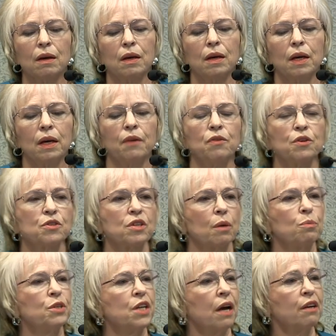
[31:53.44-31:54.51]
In the
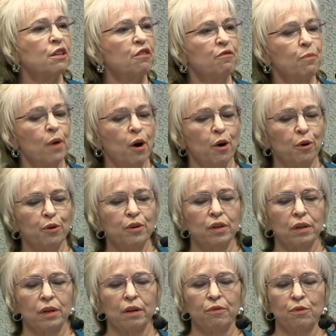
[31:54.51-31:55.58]
subjective mode,
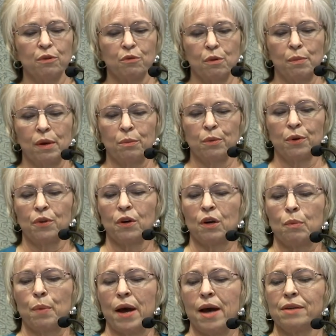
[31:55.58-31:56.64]
if you remember, the
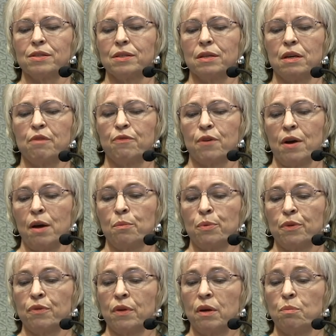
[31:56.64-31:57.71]
capacity for
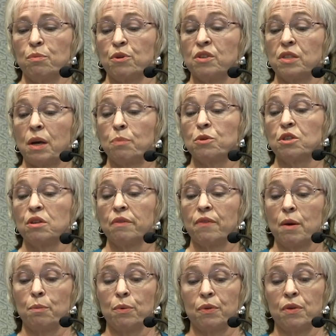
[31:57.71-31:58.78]
empathy, perception of
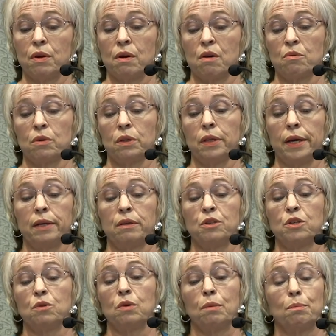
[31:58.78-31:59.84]
empathy are related
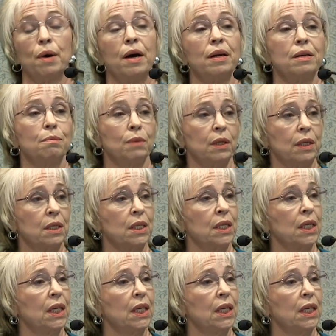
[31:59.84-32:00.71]
to embodiment.